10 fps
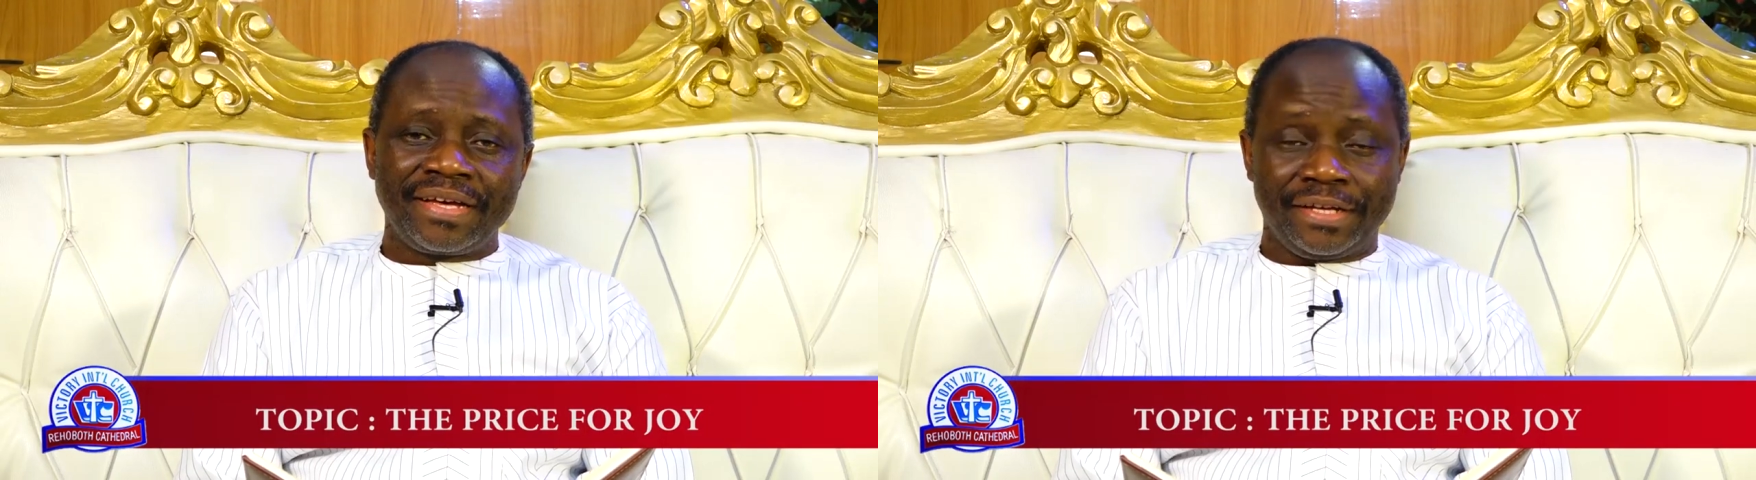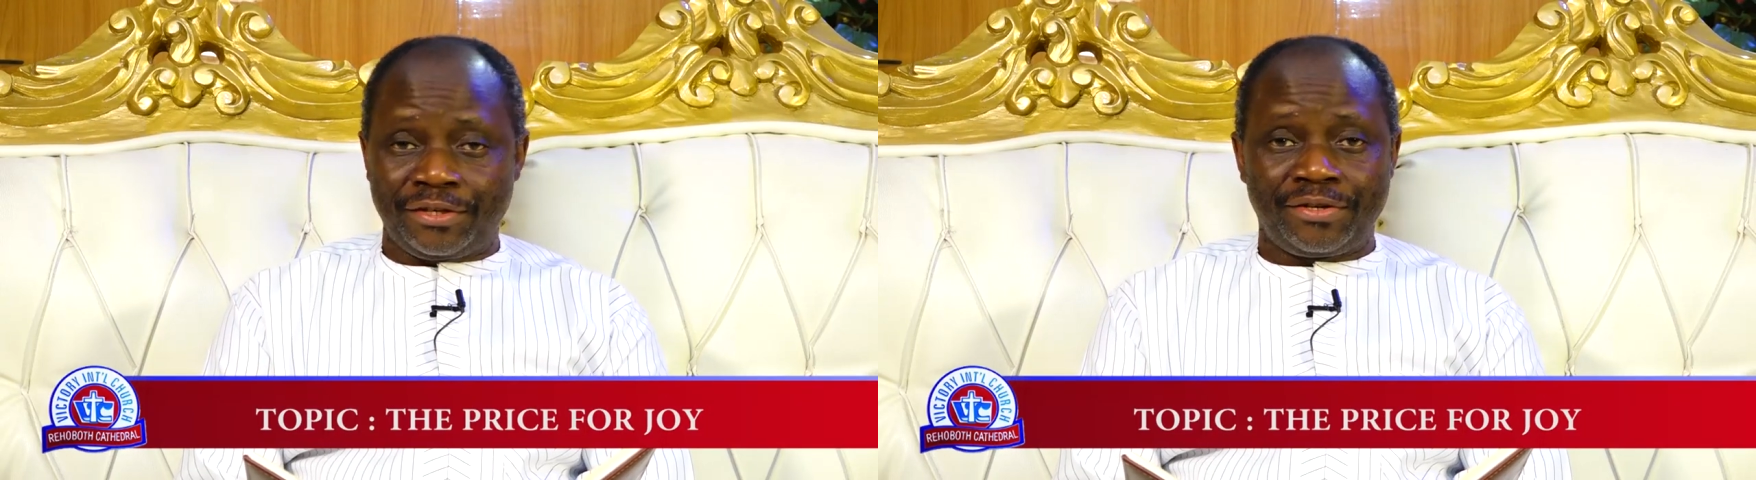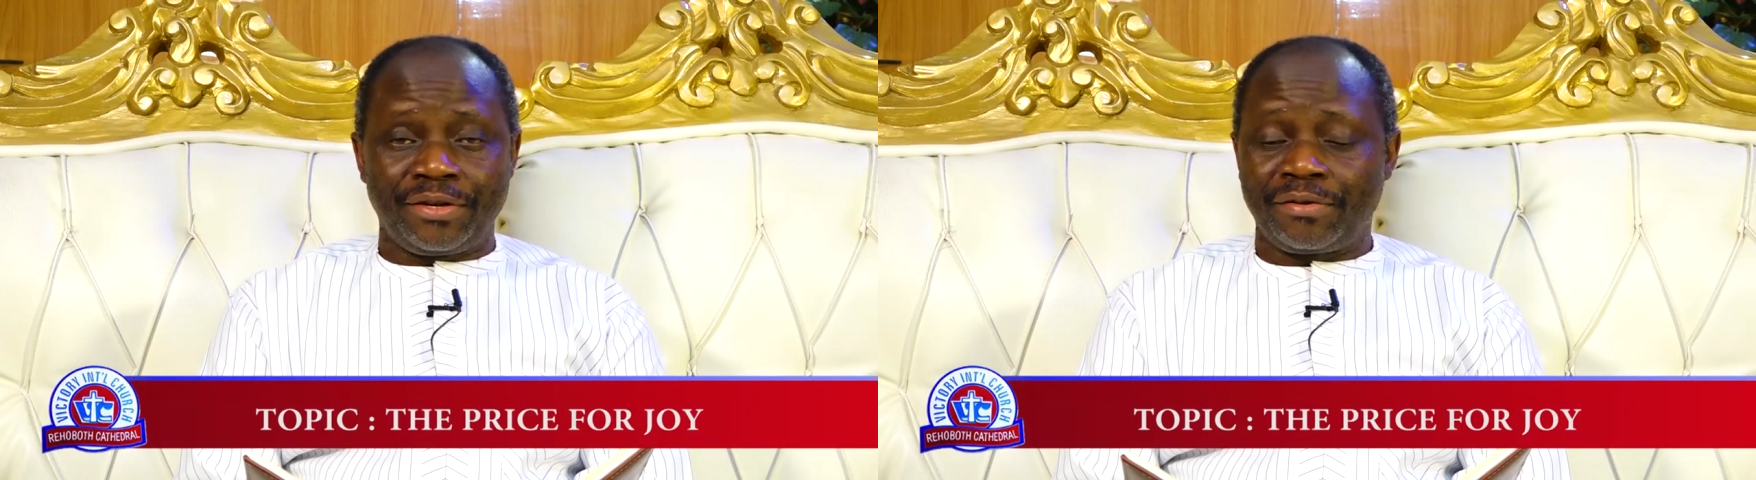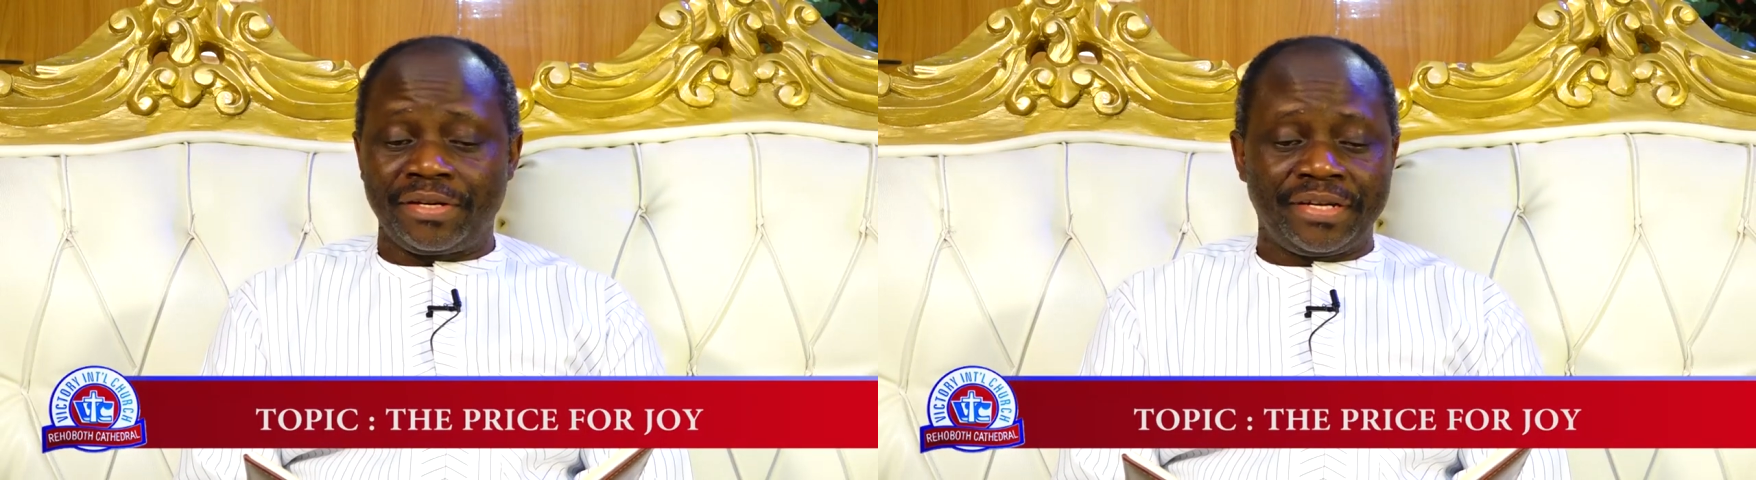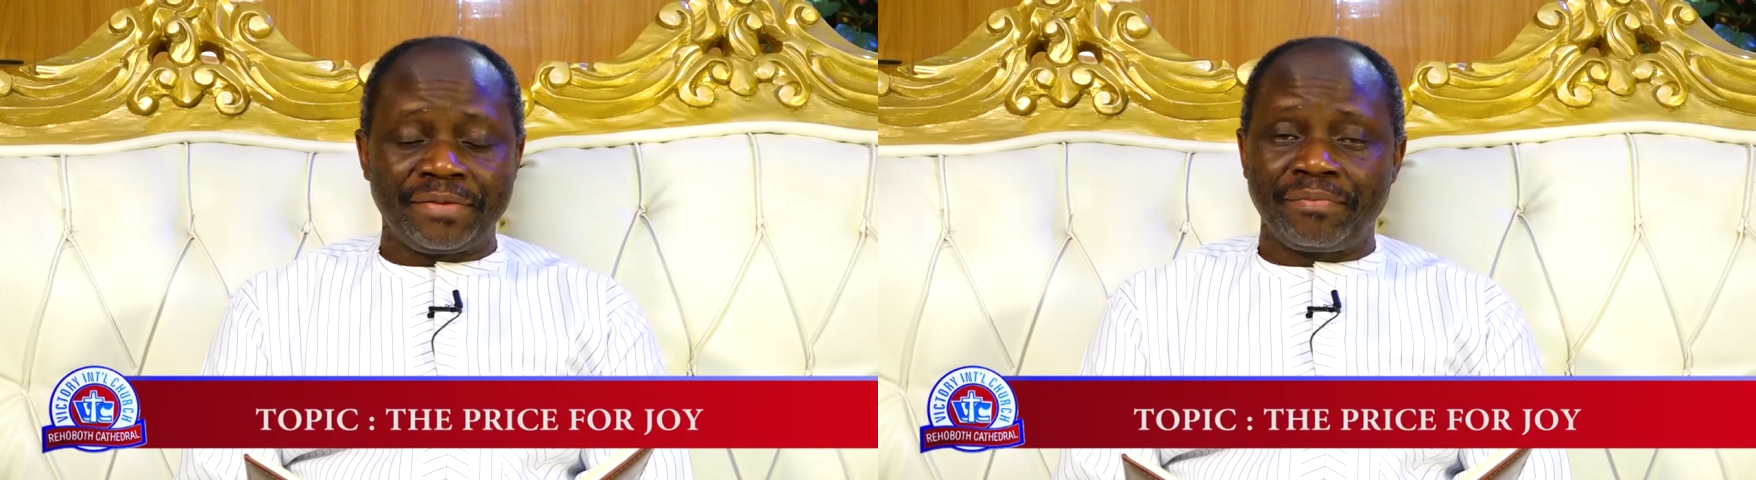It
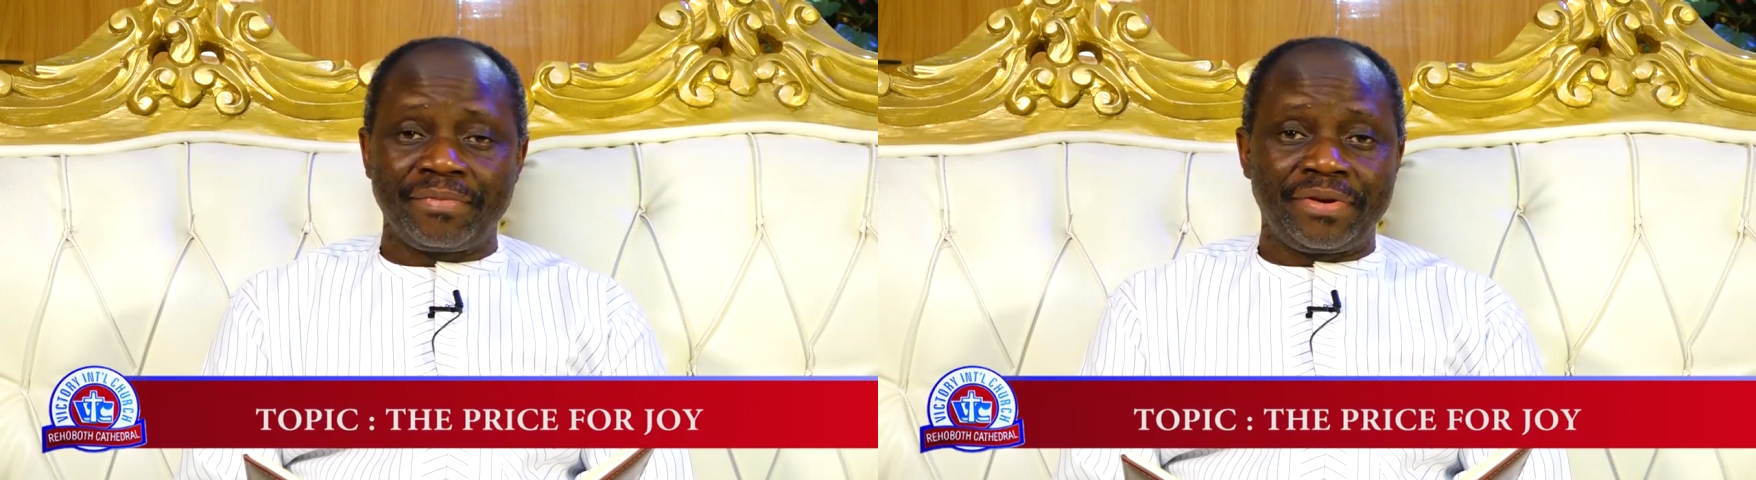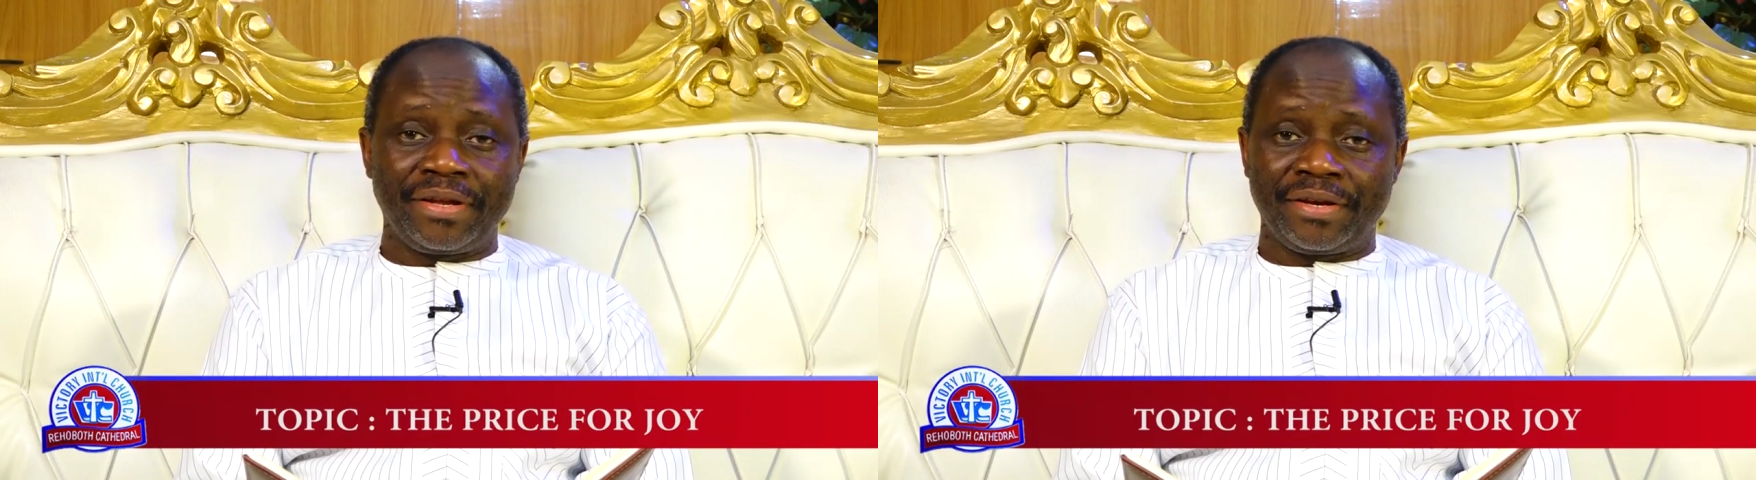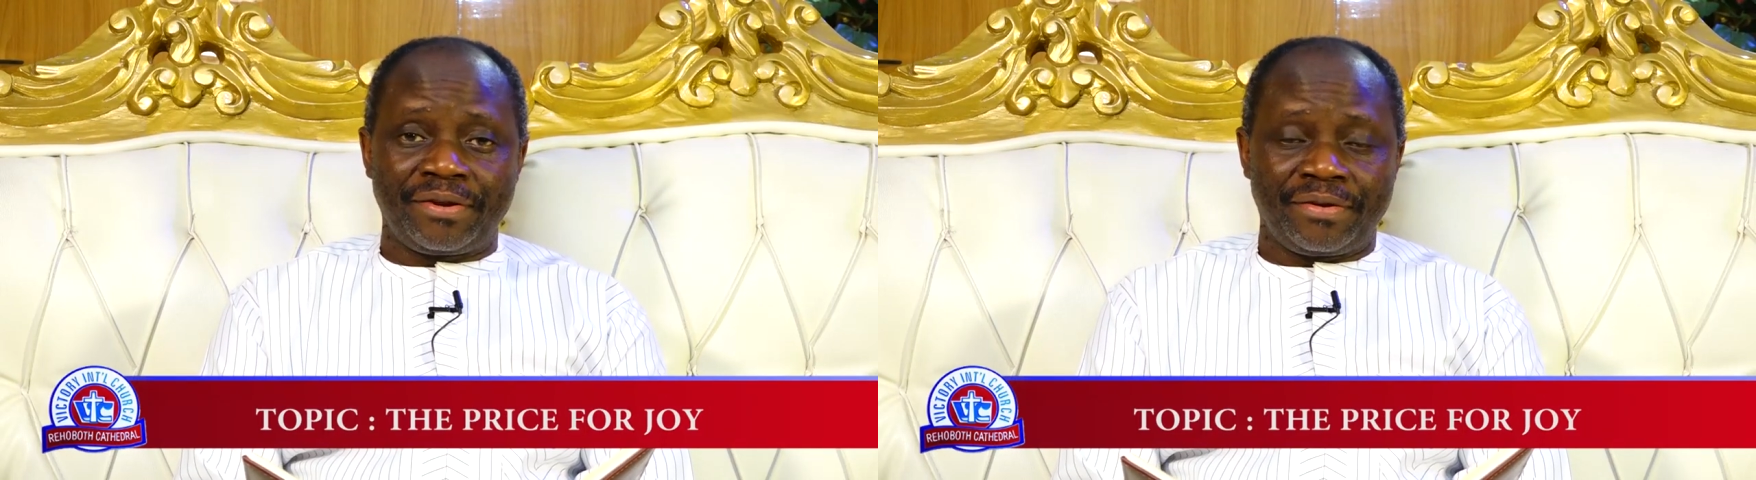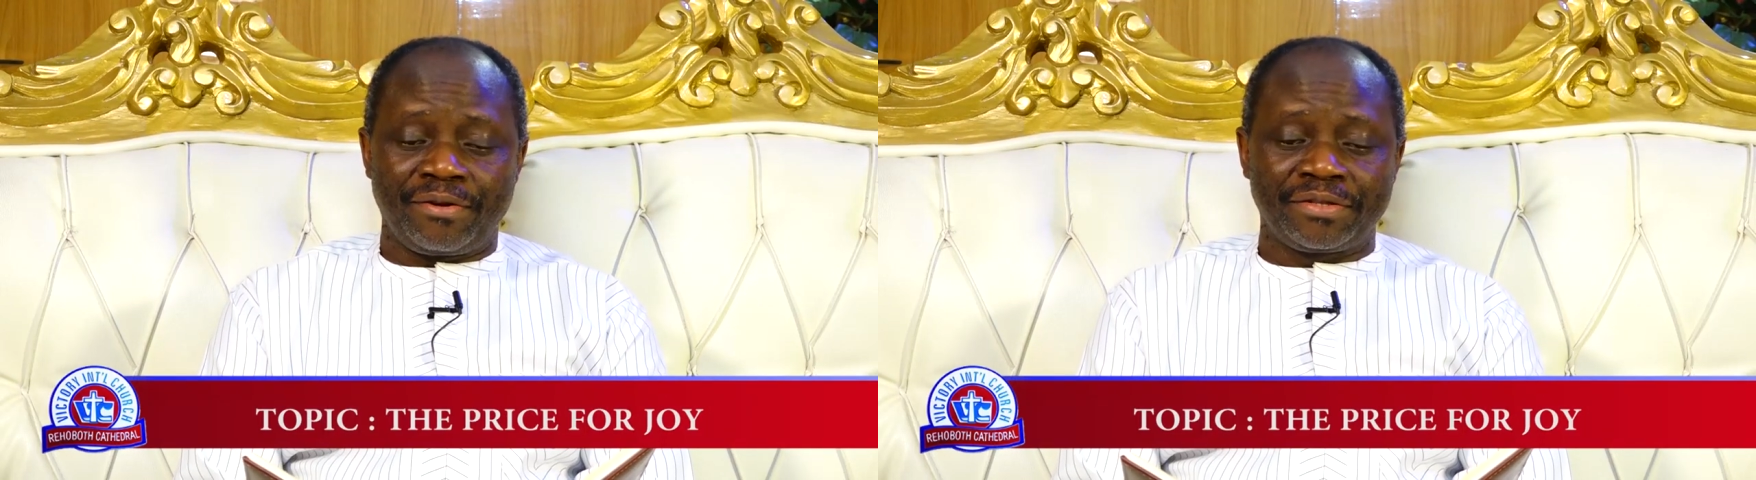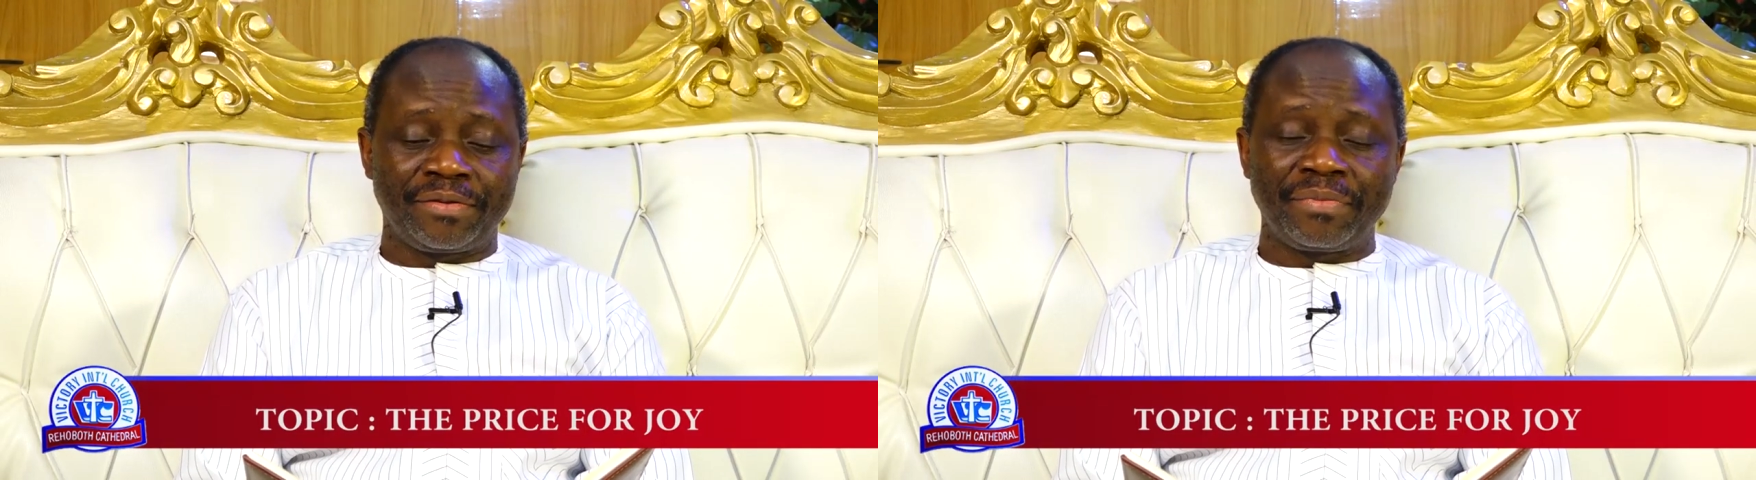
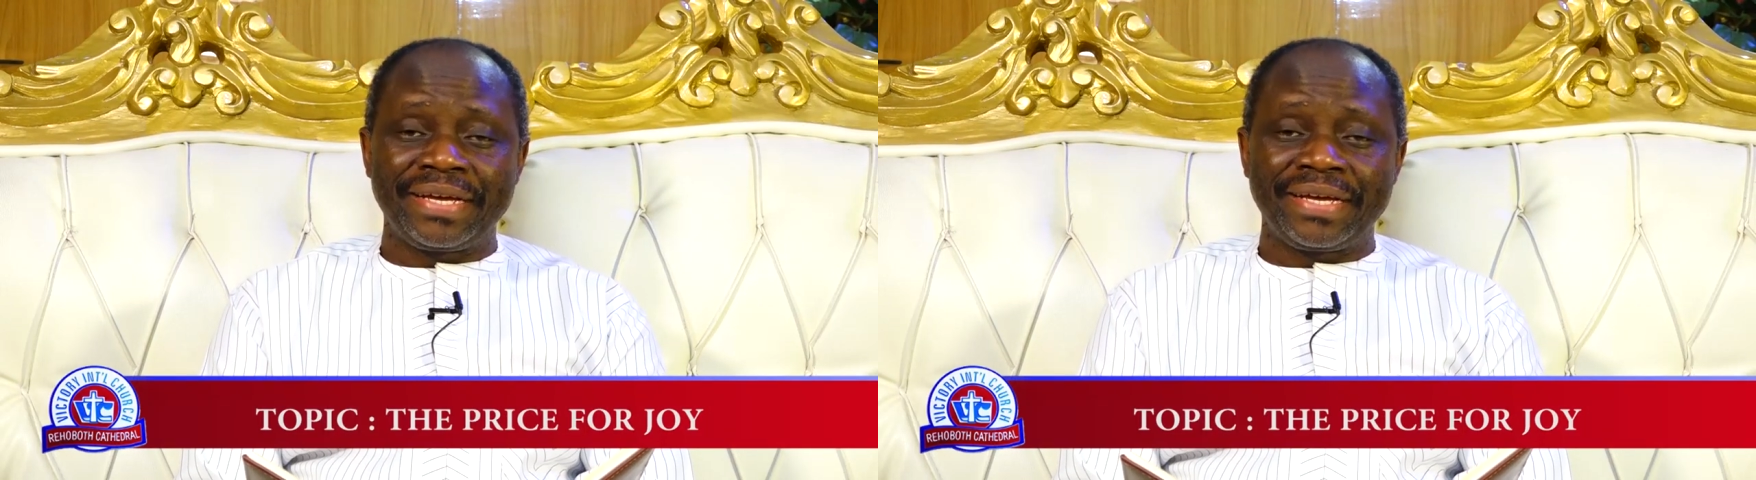doesn't